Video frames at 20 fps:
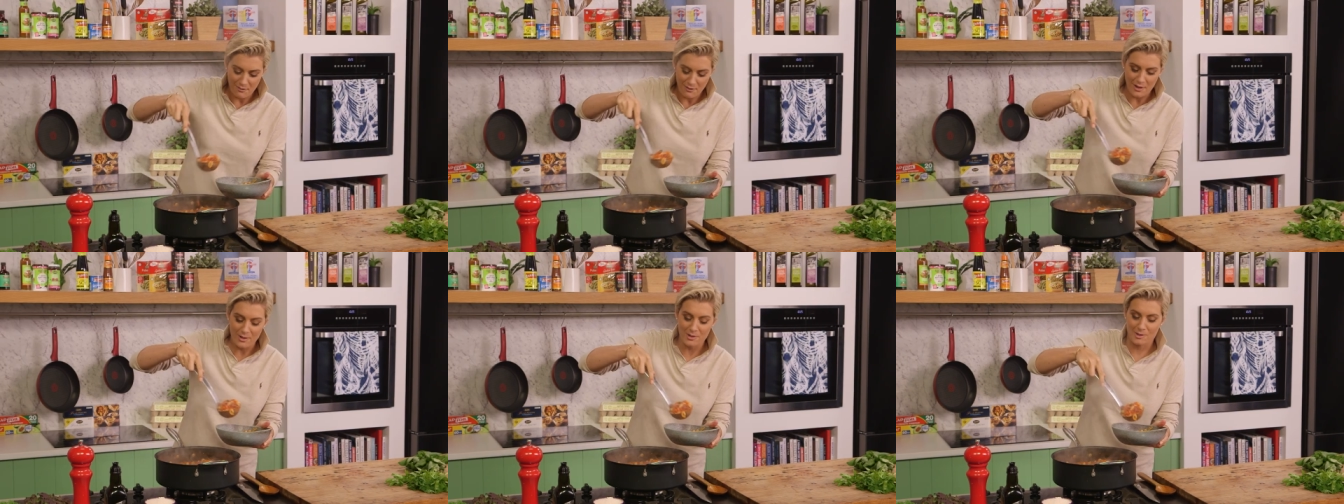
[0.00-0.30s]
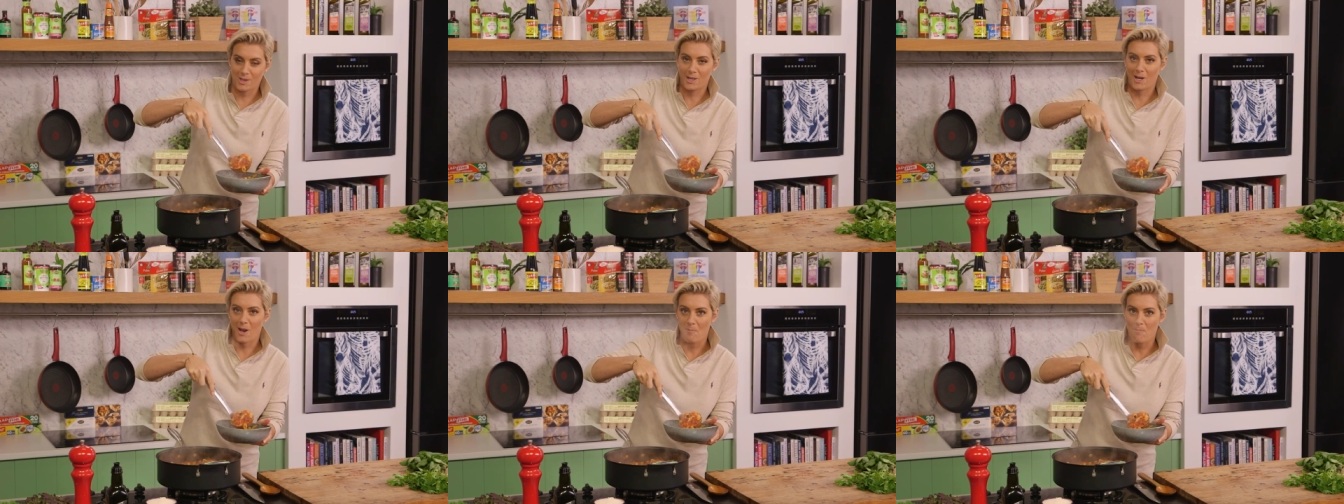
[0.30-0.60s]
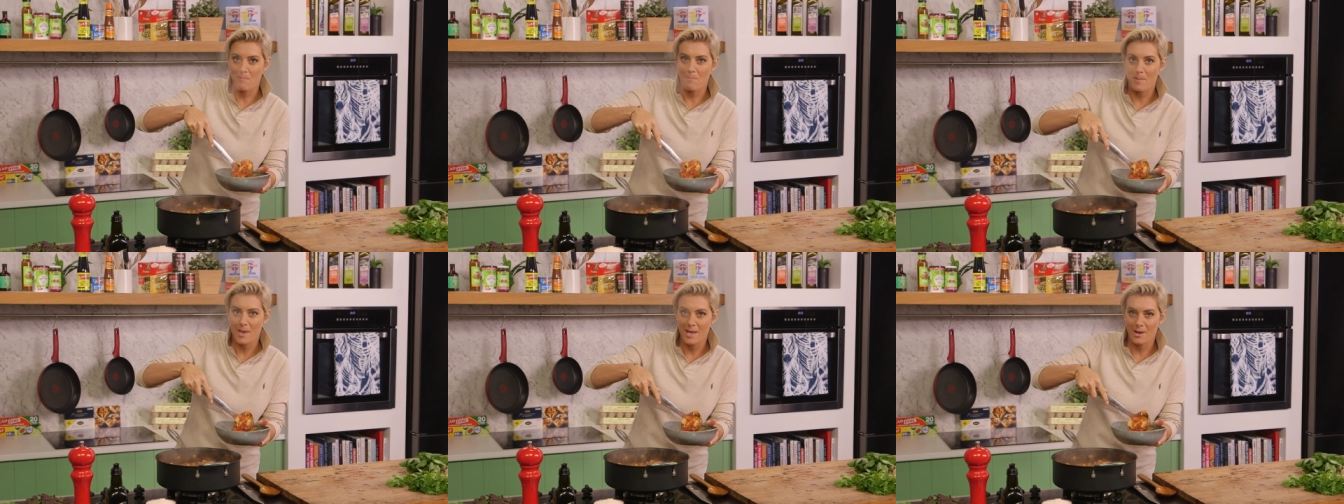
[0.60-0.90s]
feels like a
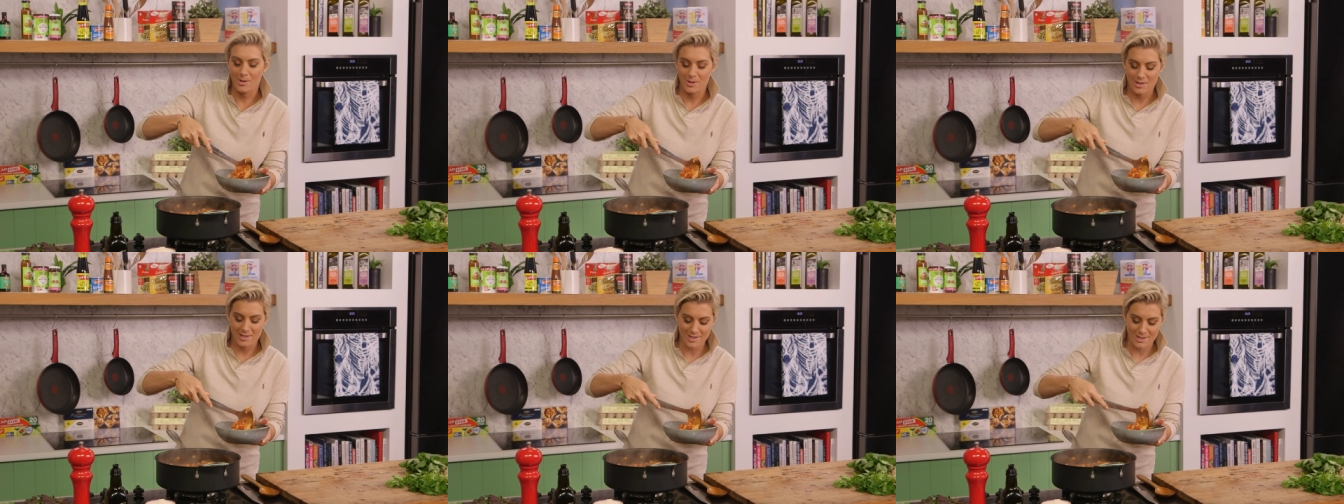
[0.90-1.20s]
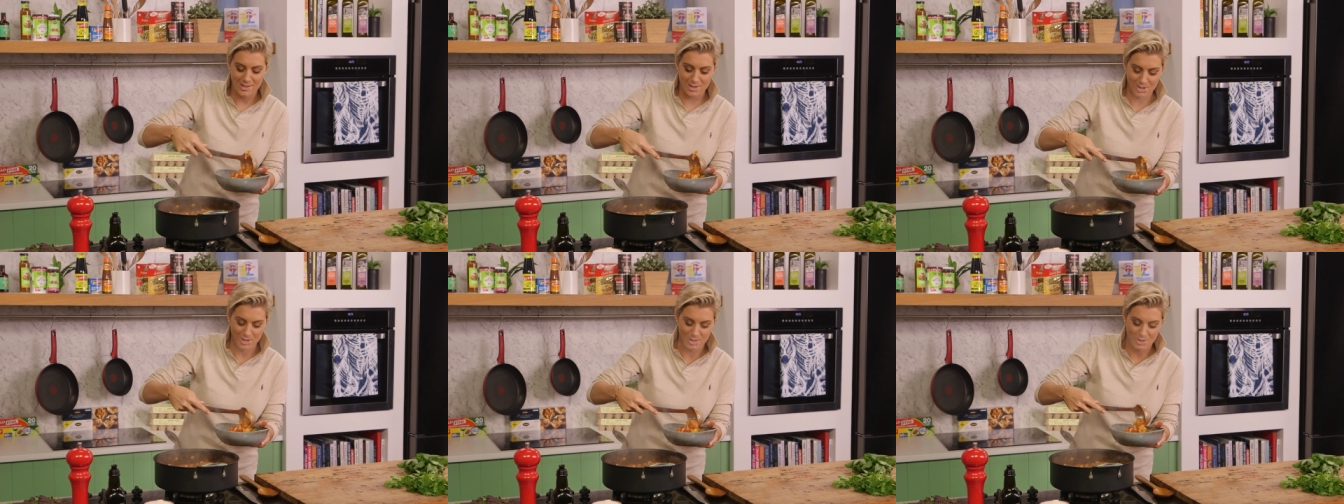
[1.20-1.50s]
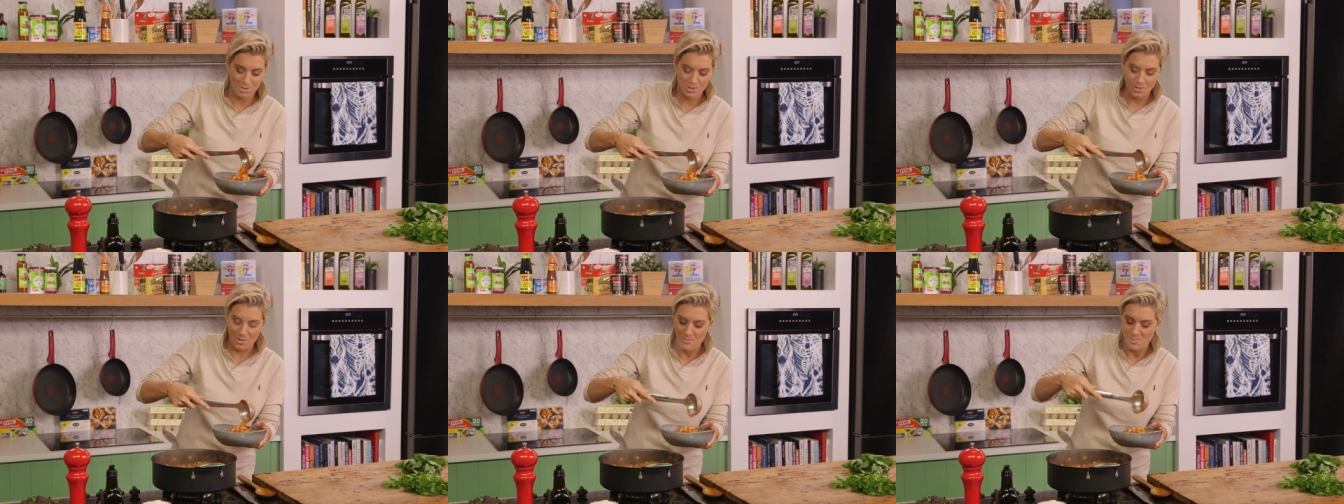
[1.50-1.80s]
meal. This is a
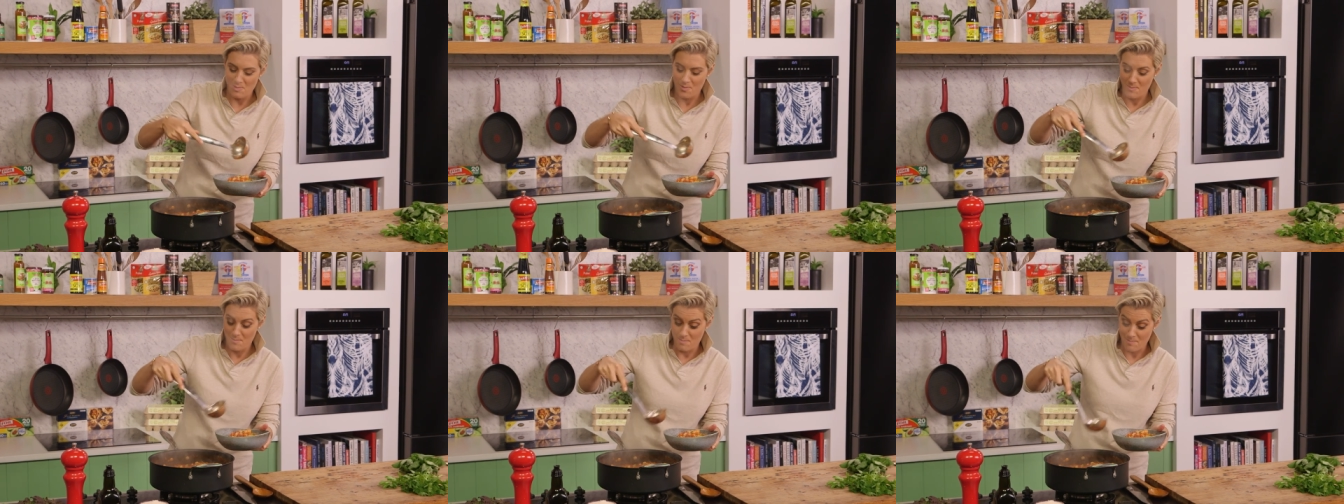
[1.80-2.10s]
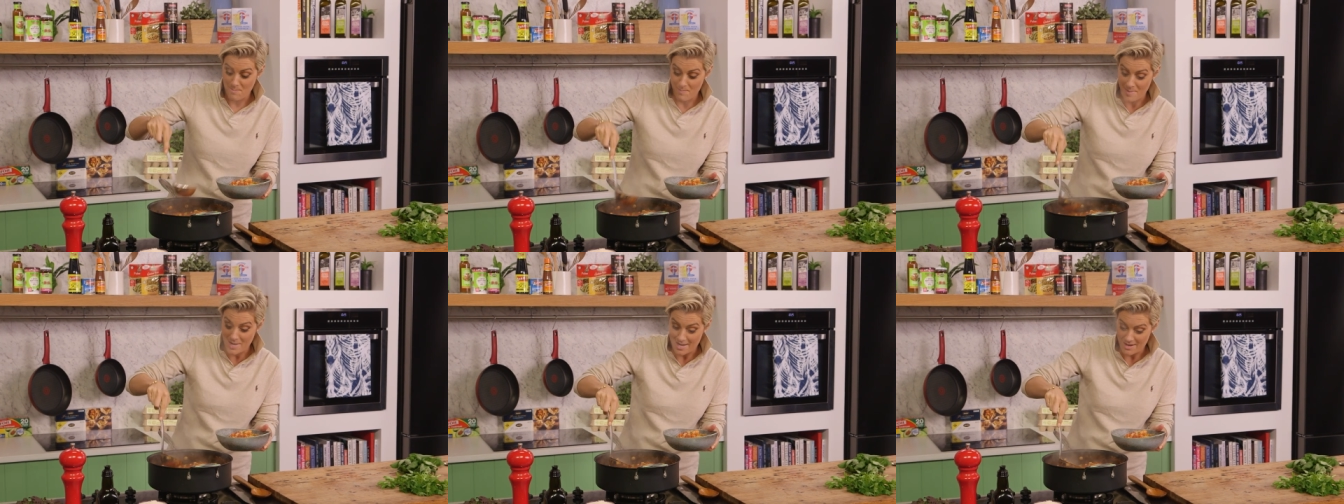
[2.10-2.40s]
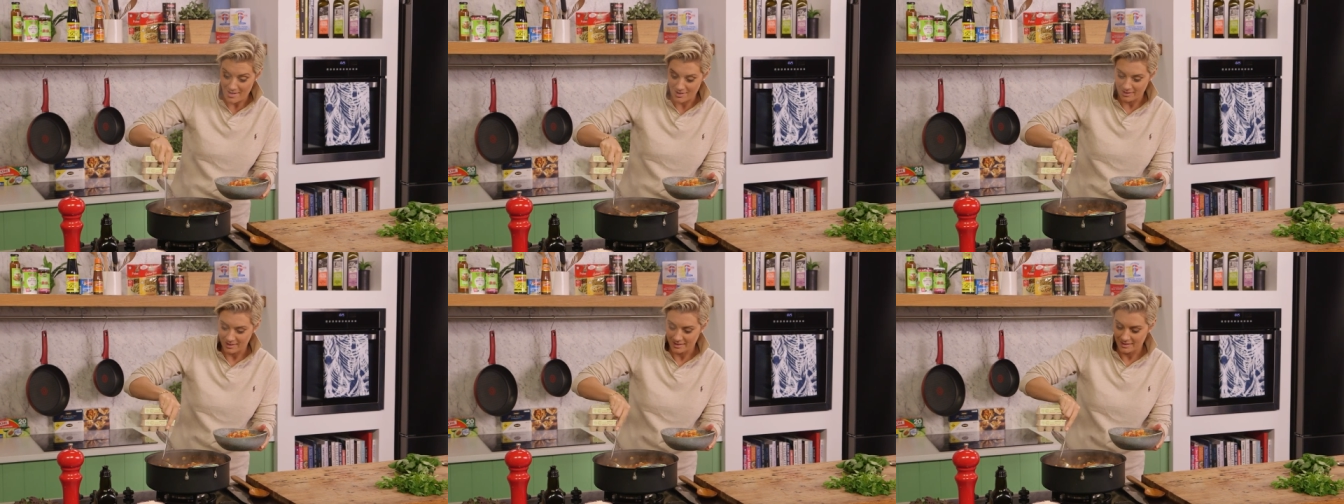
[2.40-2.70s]
soup
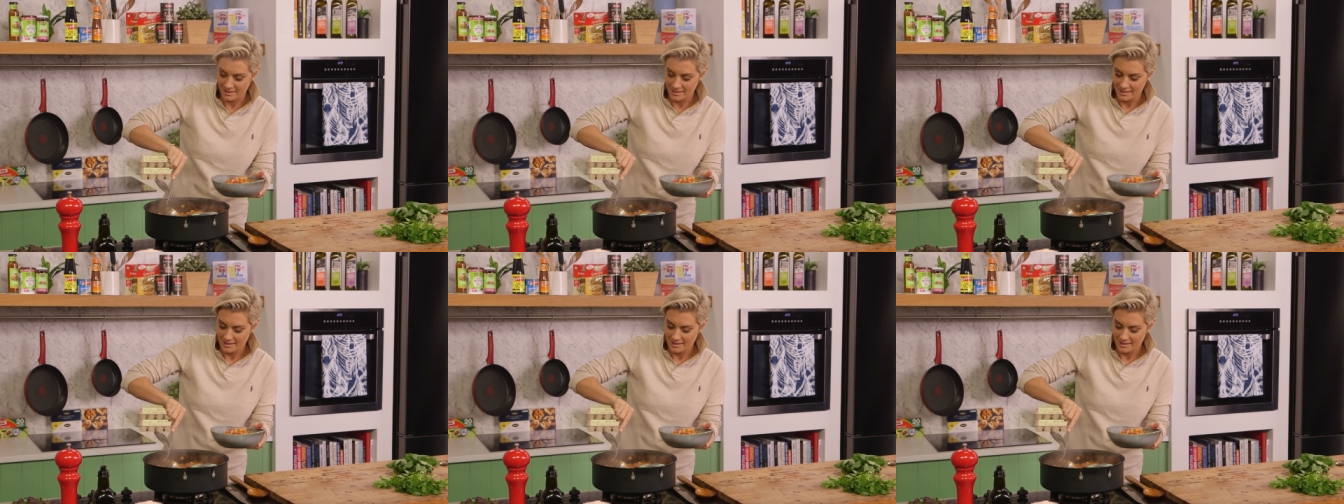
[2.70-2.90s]
meal.